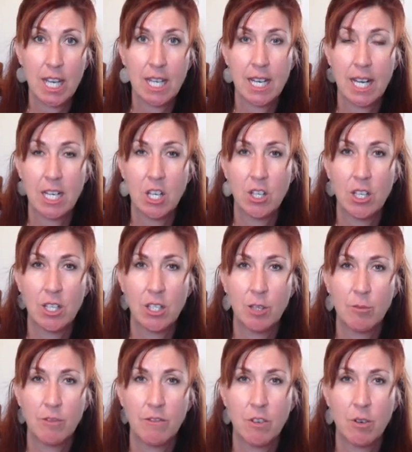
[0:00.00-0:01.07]
and I know that
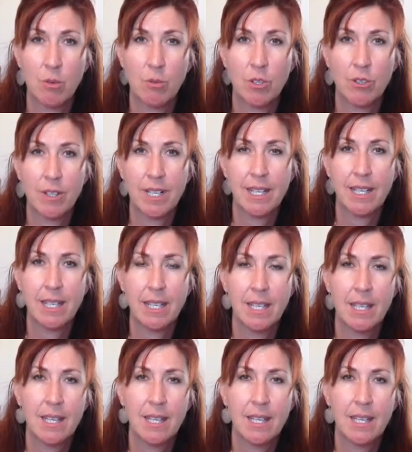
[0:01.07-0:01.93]
some of you are wondering,